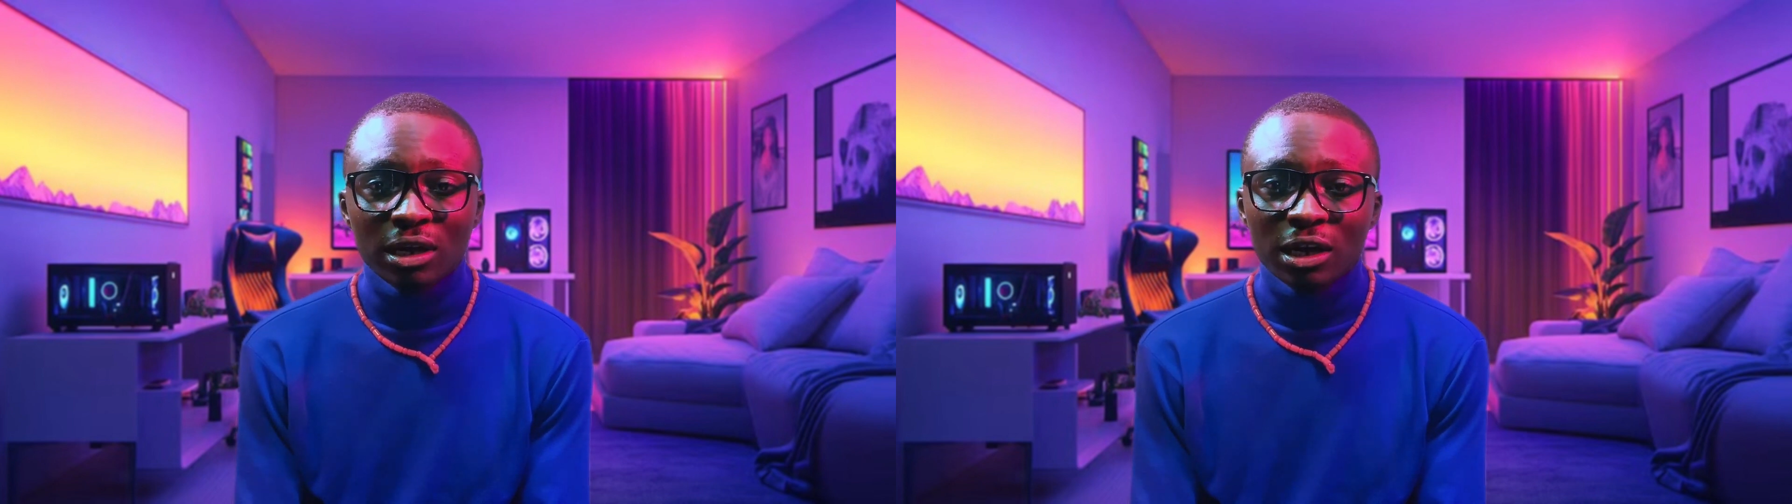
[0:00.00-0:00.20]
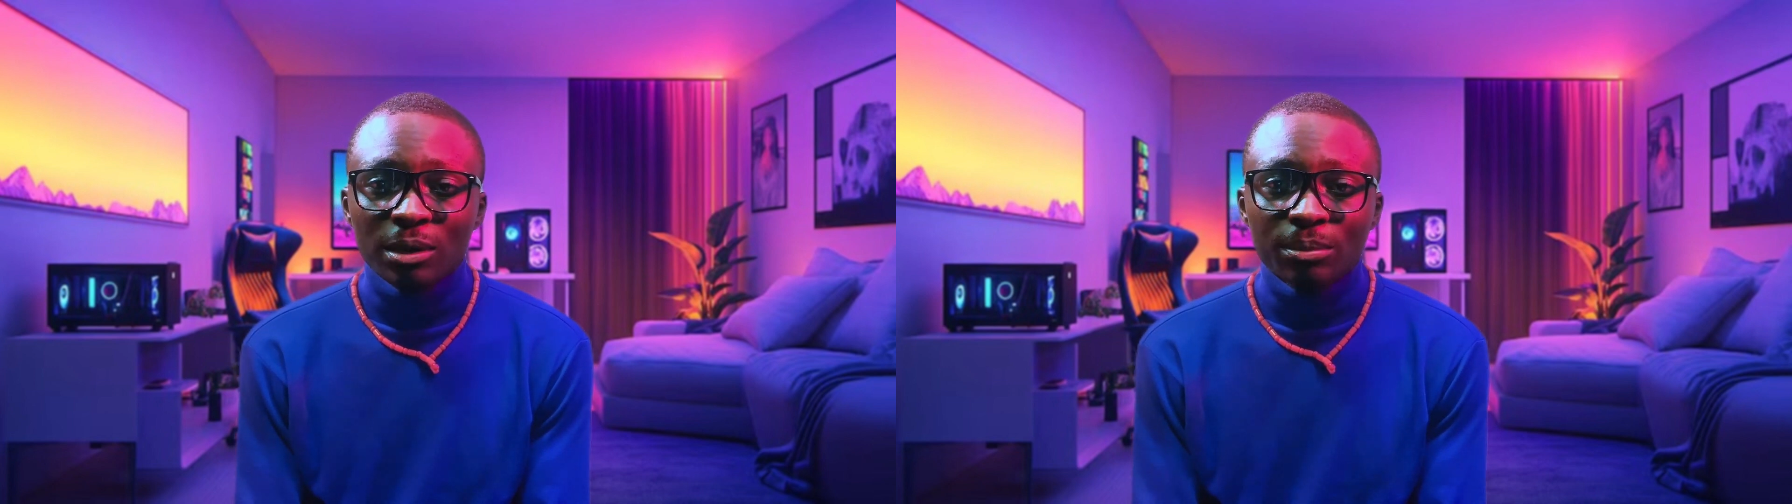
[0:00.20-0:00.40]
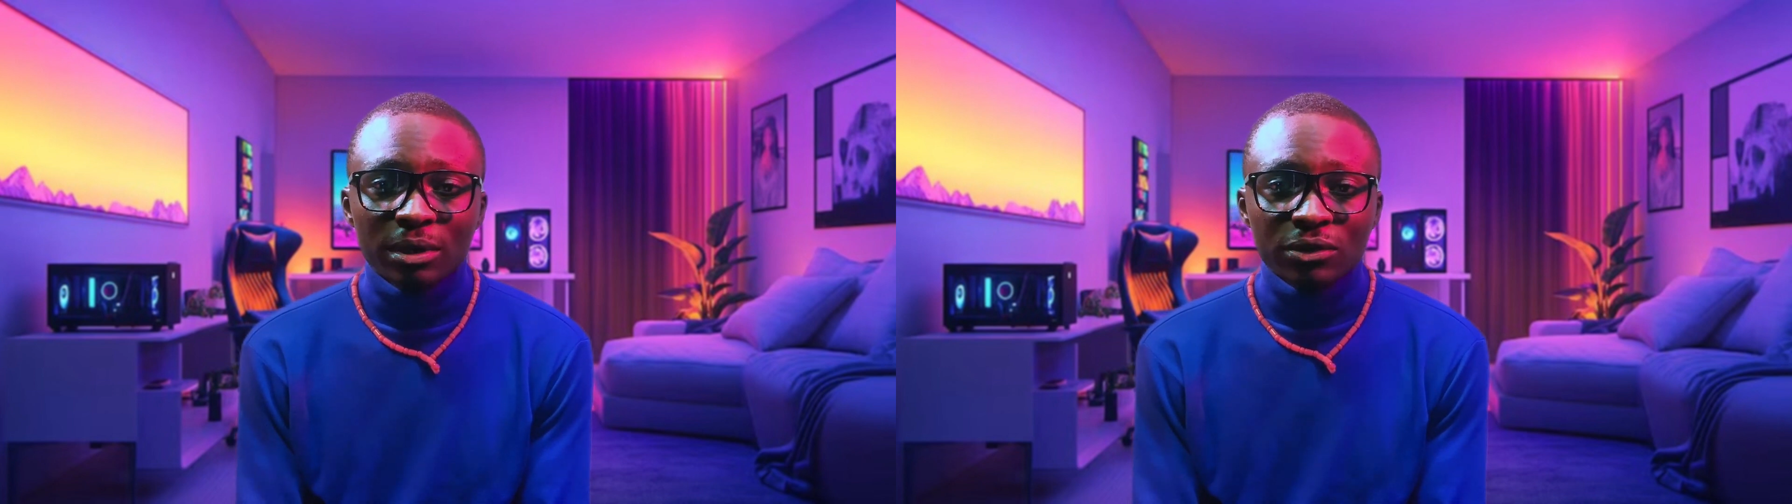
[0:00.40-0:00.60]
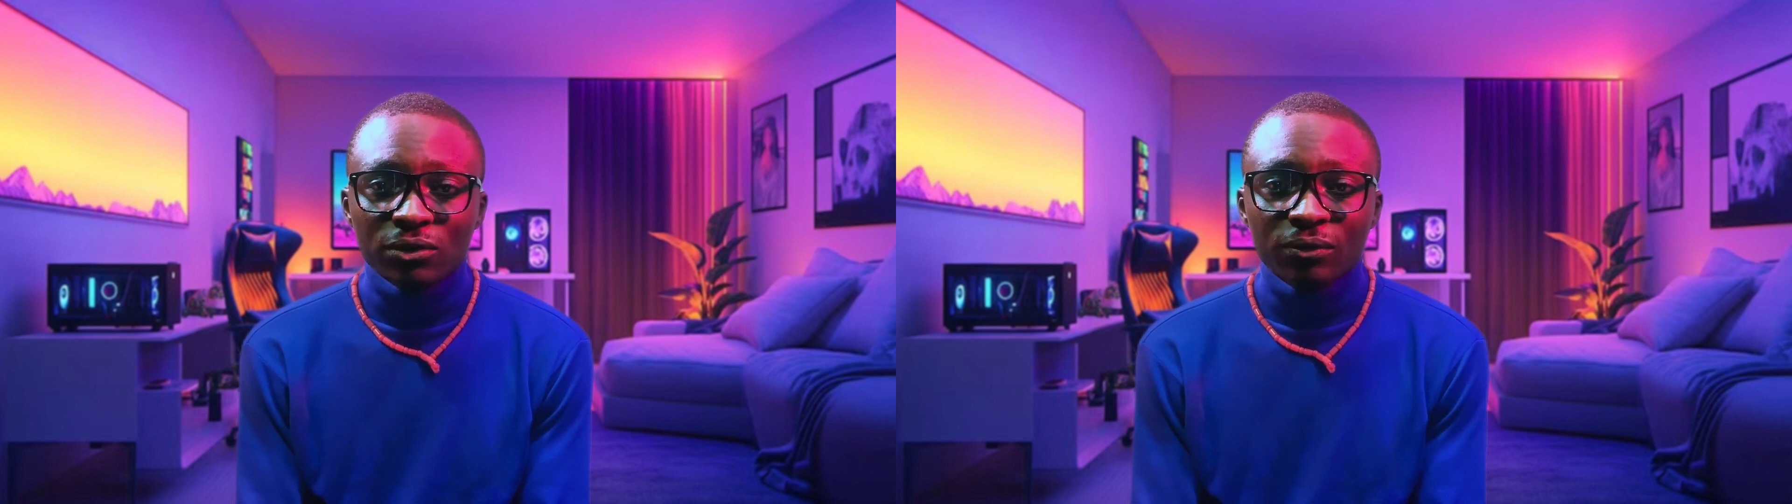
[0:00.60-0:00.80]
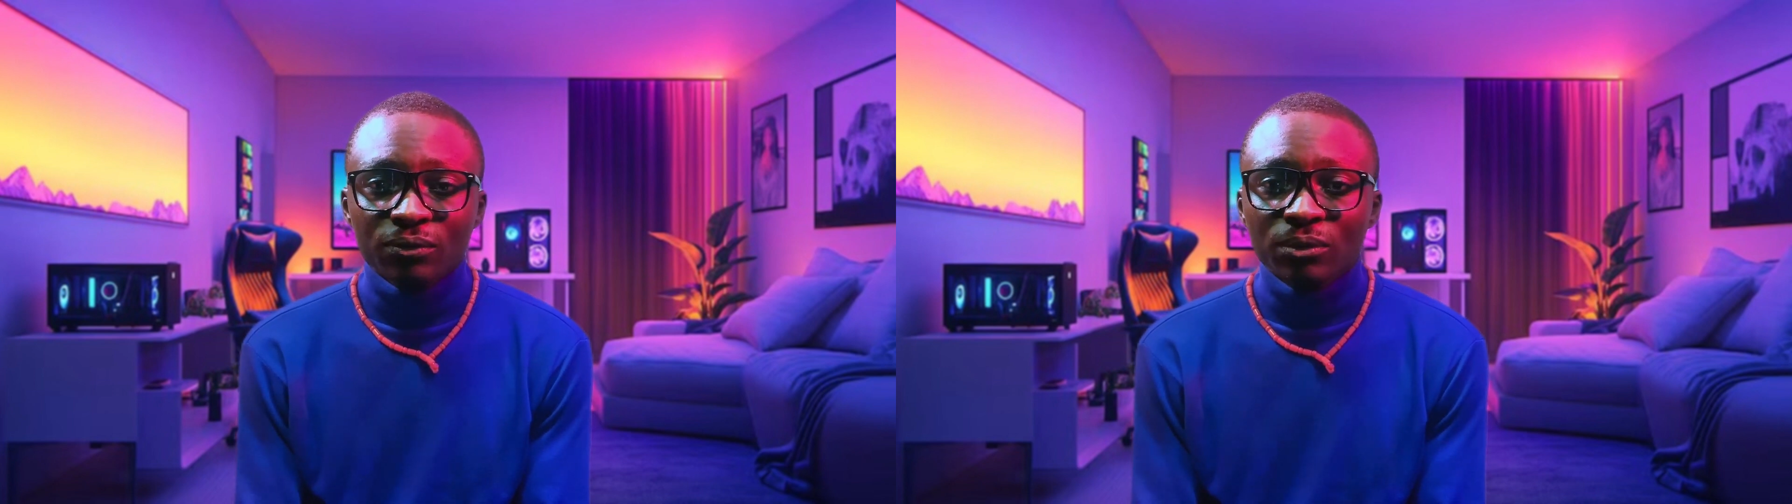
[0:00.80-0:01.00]
app and
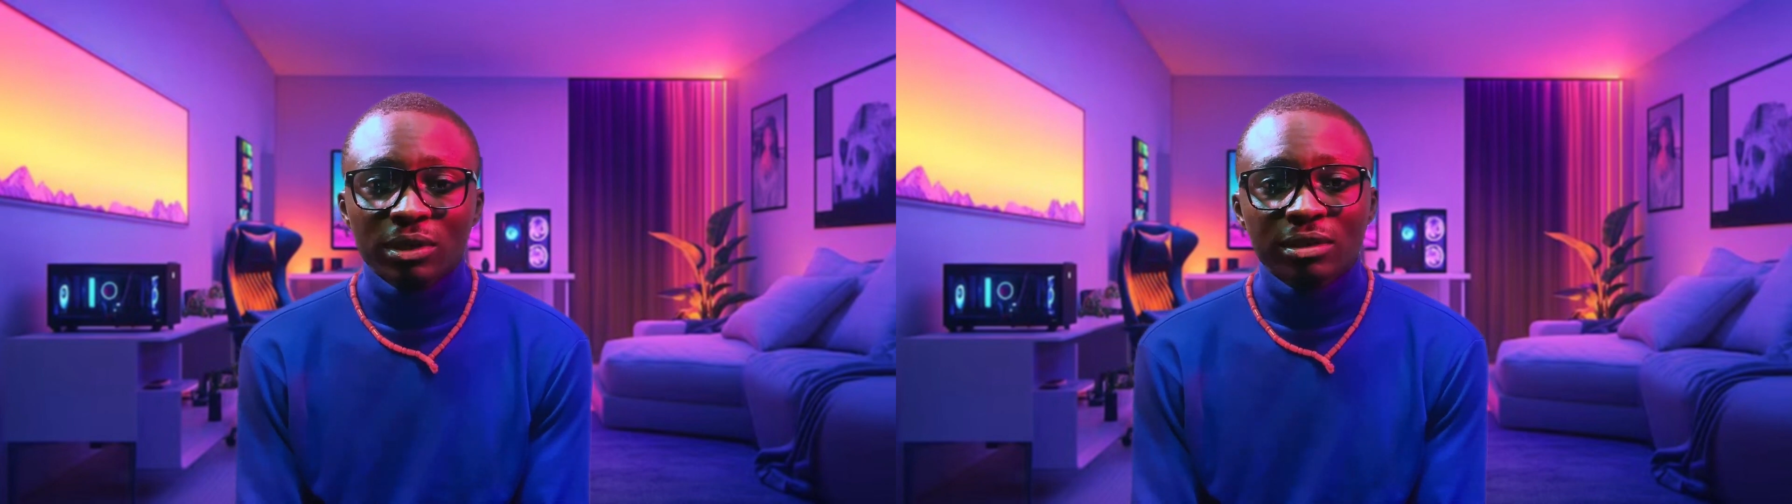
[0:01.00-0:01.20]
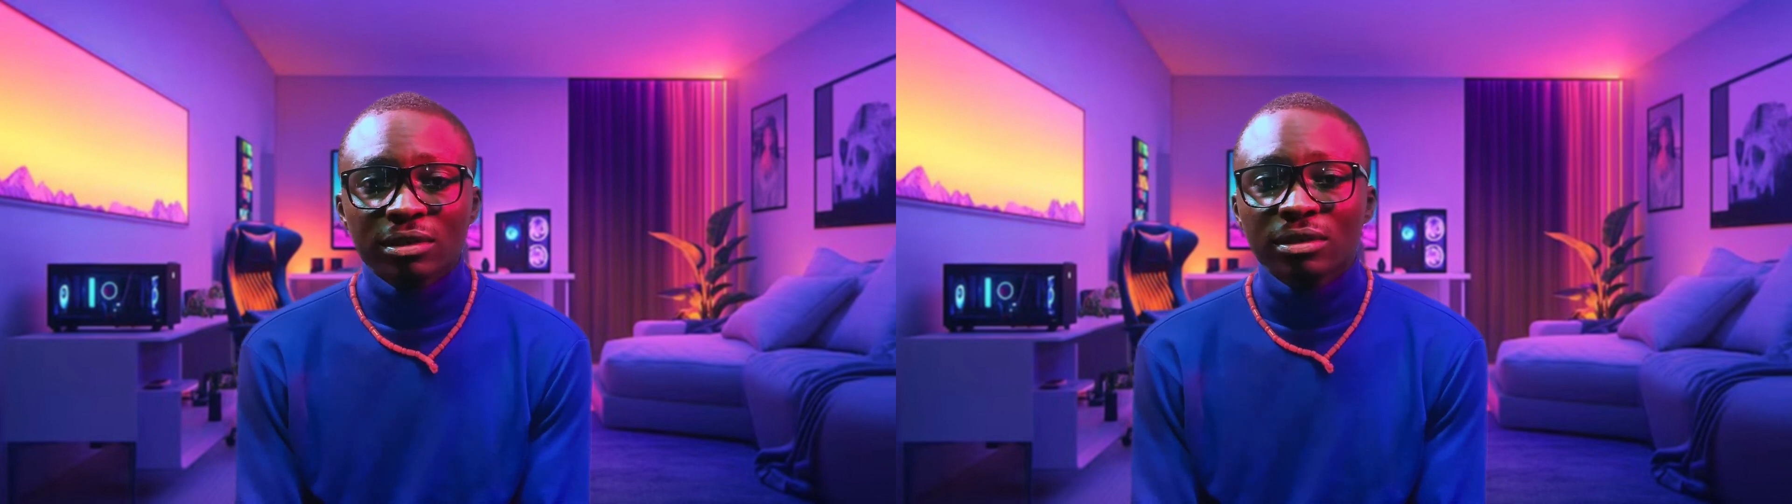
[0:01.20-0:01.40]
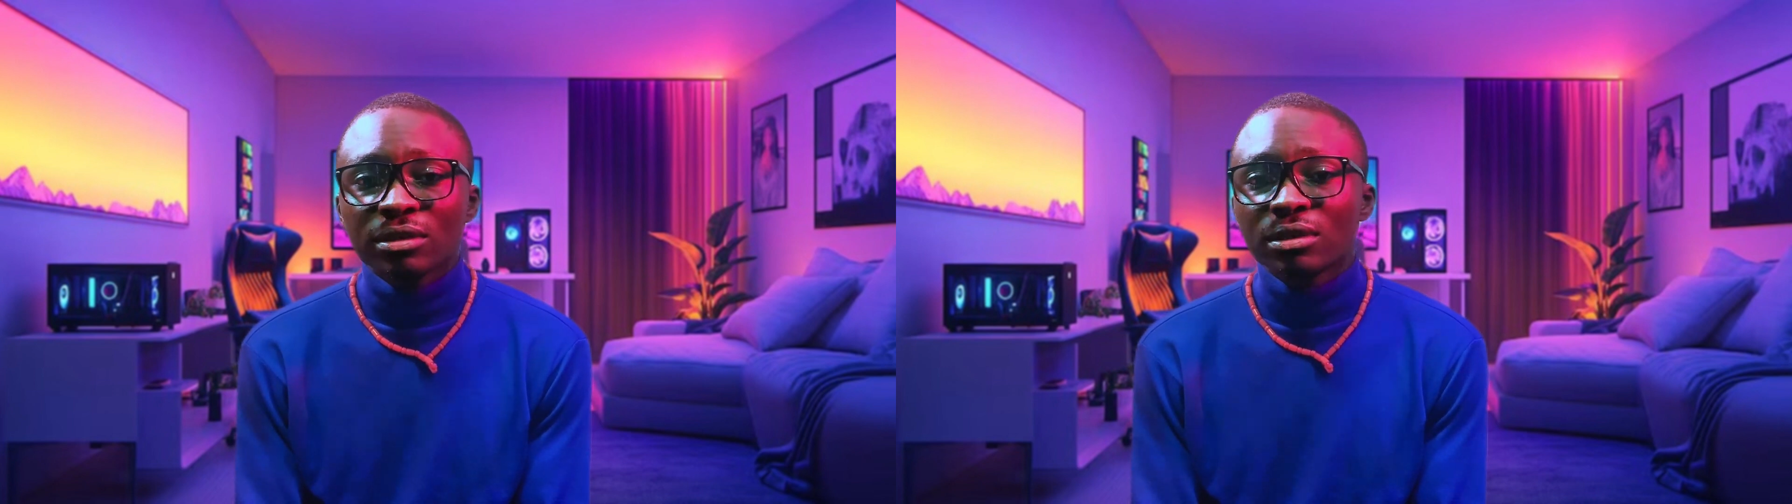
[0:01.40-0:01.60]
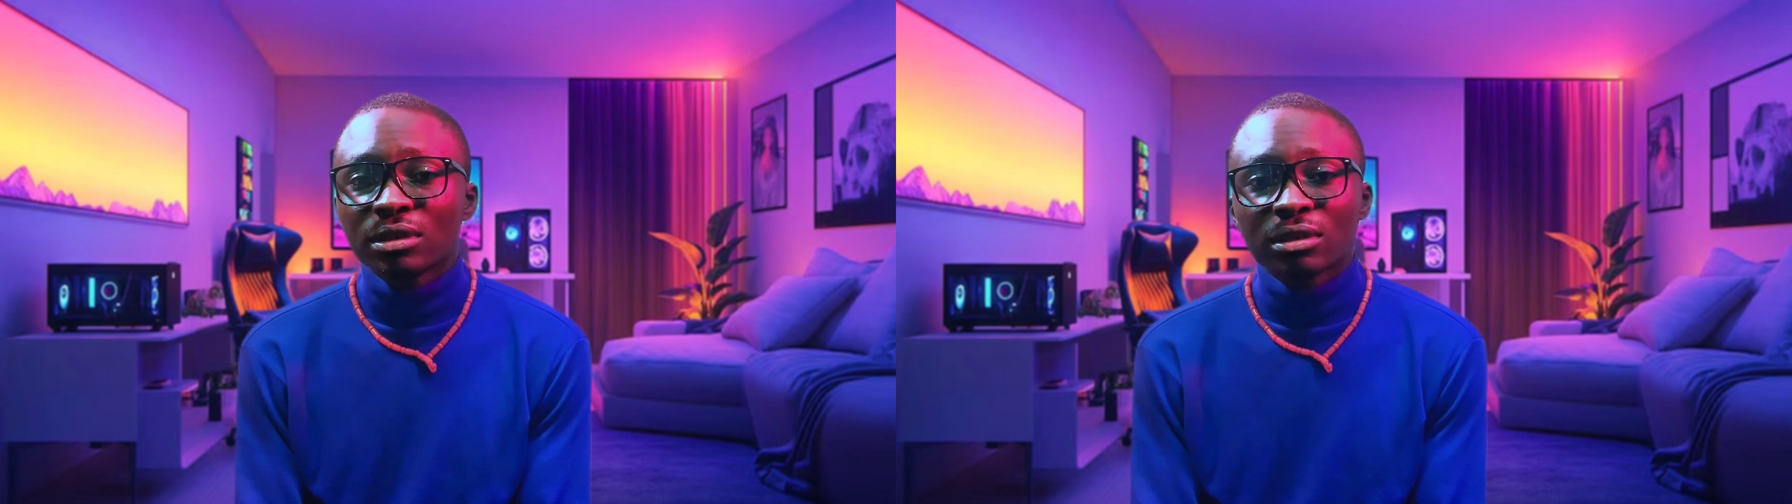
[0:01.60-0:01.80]
softwares